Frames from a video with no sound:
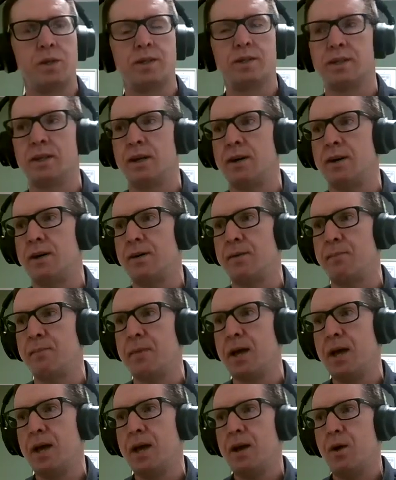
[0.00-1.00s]
with
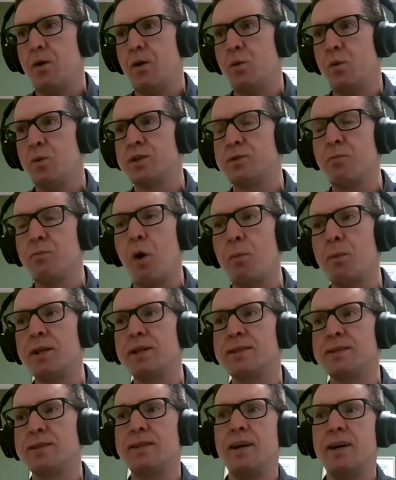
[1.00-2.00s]

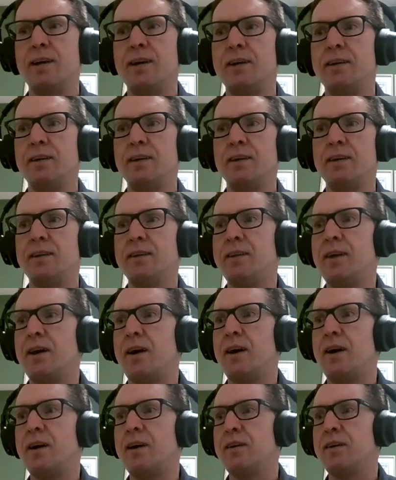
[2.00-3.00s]
moments they
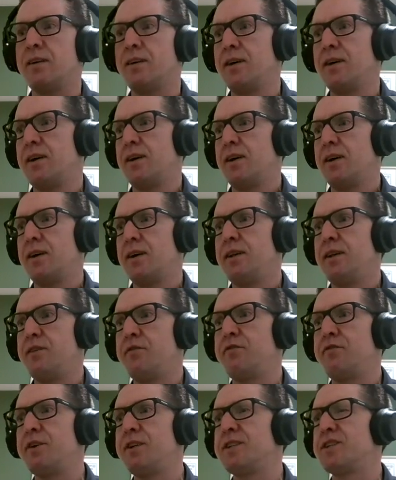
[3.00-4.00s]

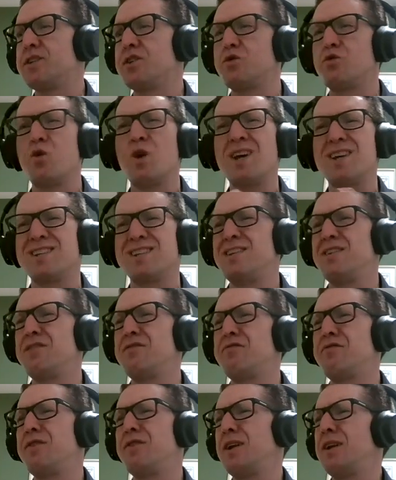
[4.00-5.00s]
feel stressed, they
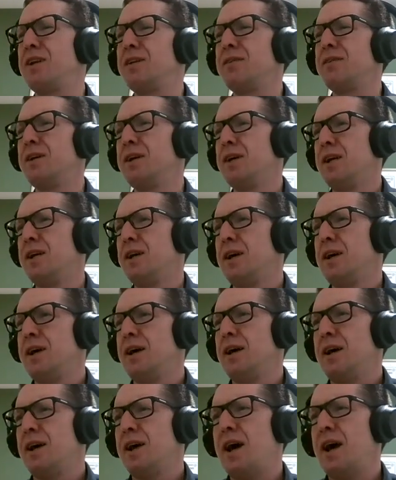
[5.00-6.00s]
feel
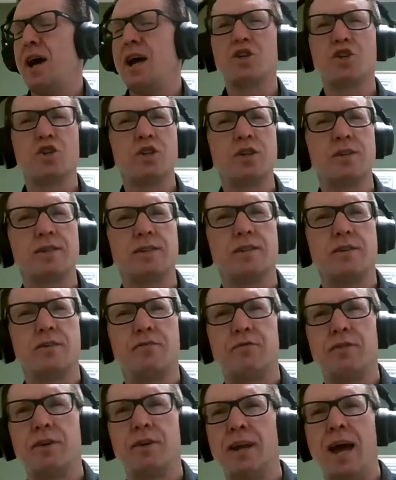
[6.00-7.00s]
anxious, they
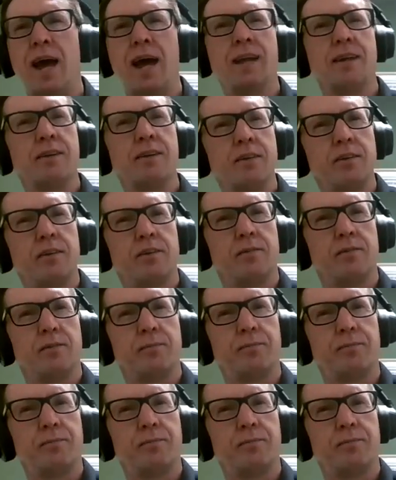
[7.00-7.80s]
feel anger.